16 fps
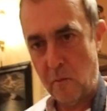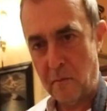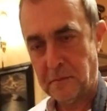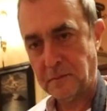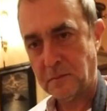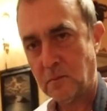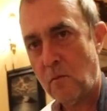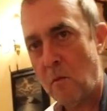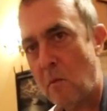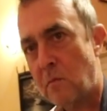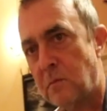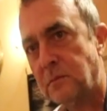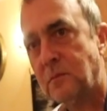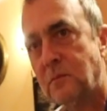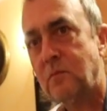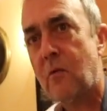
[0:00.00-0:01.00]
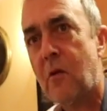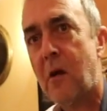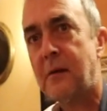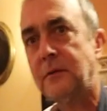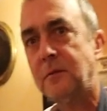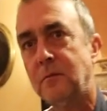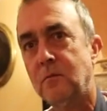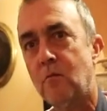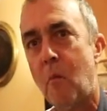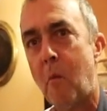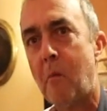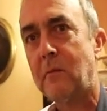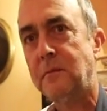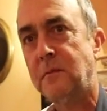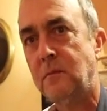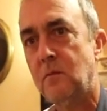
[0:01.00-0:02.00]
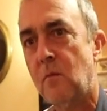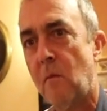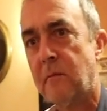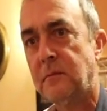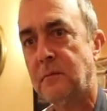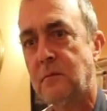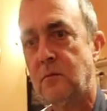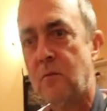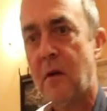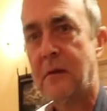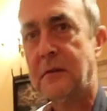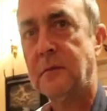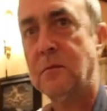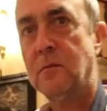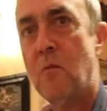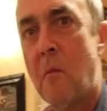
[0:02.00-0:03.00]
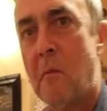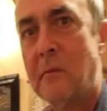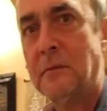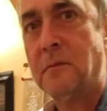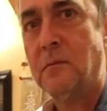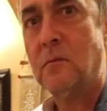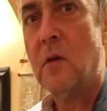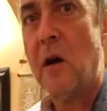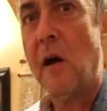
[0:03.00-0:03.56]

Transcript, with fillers: Thank you. Oh wow, it's sweet.